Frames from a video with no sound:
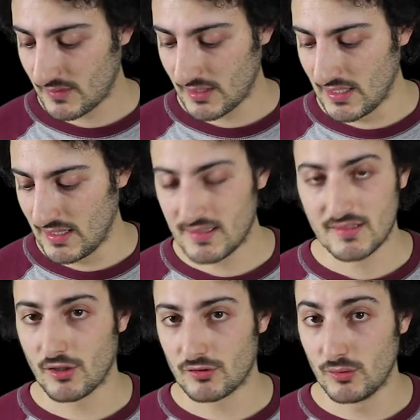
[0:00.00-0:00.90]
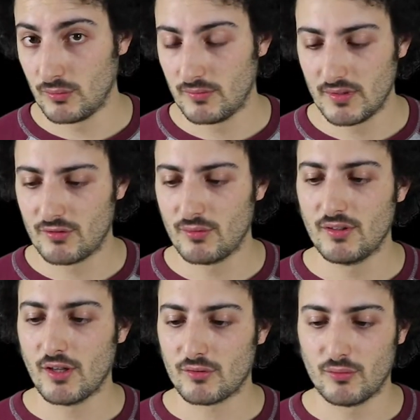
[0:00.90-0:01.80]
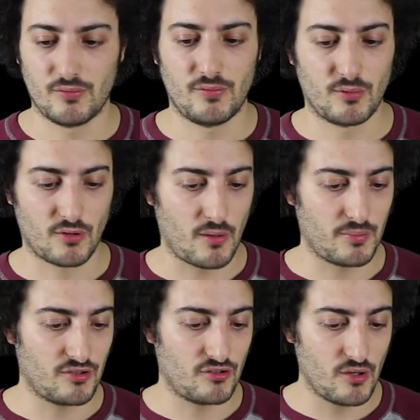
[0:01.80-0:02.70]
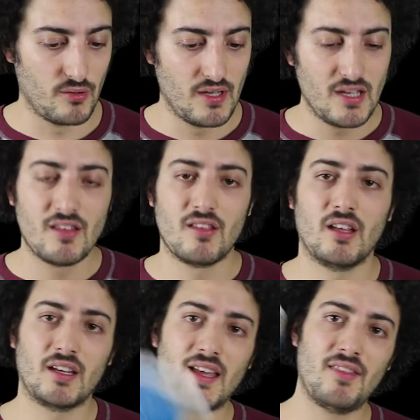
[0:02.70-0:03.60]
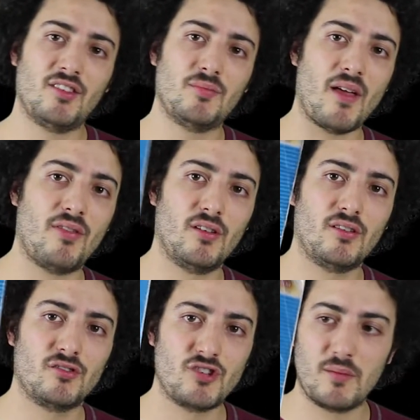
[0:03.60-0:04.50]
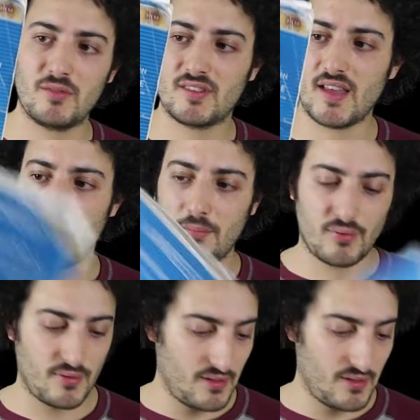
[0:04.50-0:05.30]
it's not cool. It's really not cool to photocopy. So get this method, James Stamp,